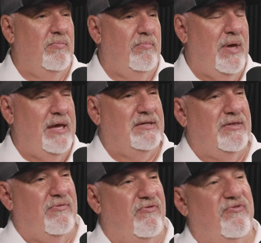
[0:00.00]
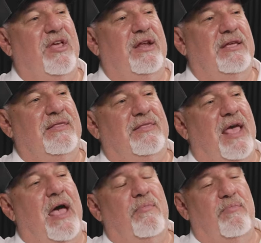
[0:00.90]
makes the fitting
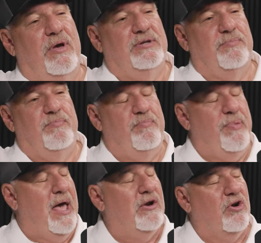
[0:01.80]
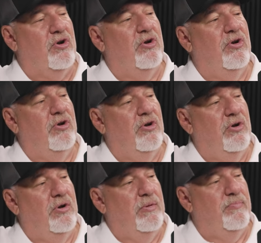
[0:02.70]
that much better.
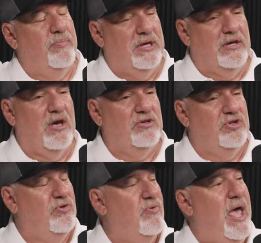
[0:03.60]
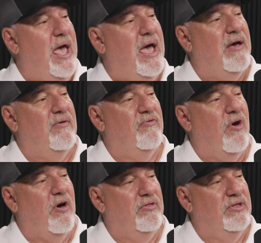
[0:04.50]
Yeah. Because you have
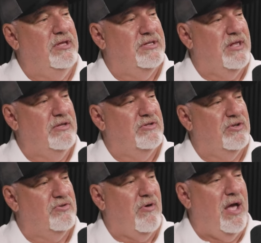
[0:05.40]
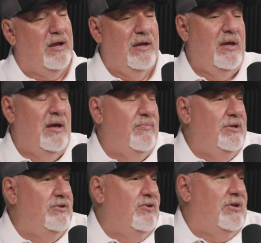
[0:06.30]
all these things to try. I
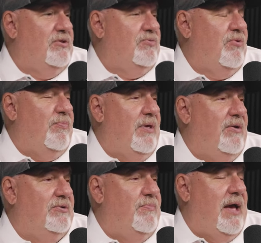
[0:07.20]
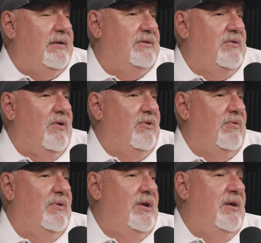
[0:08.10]
mean, you look at tour players' bags, you know,
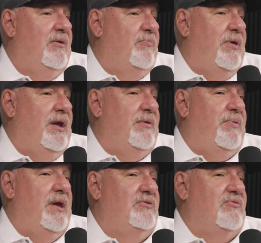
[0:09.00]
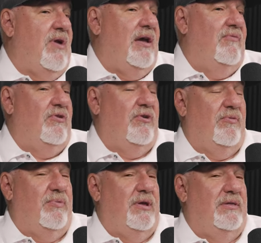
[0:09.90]
they're they're playing a ping
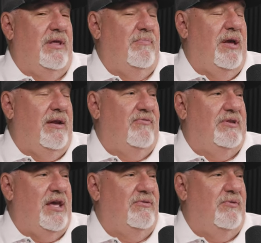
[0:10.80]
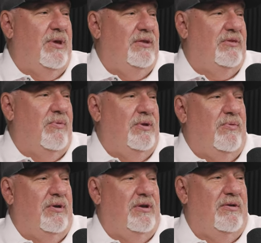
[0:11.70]
driver, but they might have a TaylorMade three
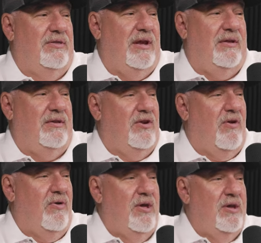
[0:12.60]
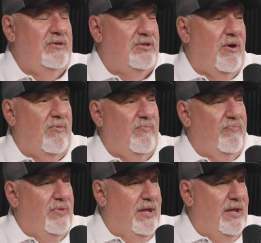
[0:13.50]
wood or they, you know, so